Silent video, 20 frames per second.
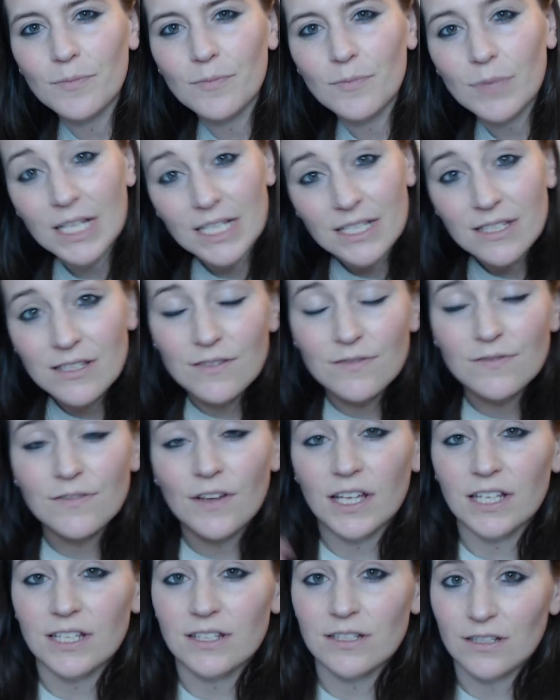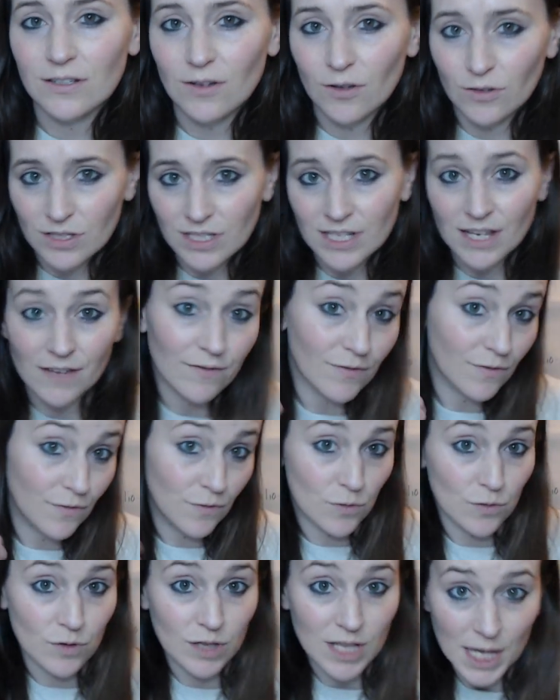place to find content
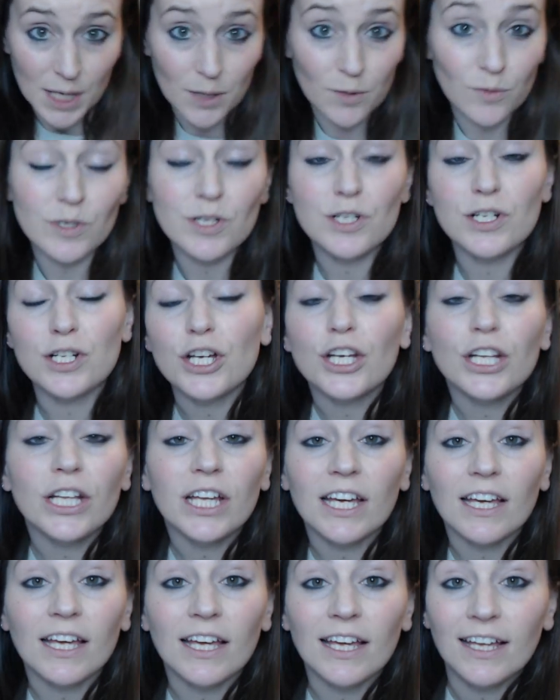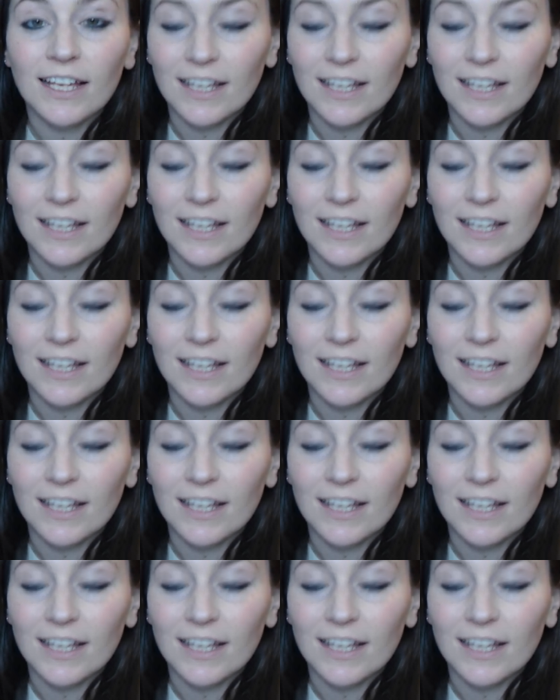for language learning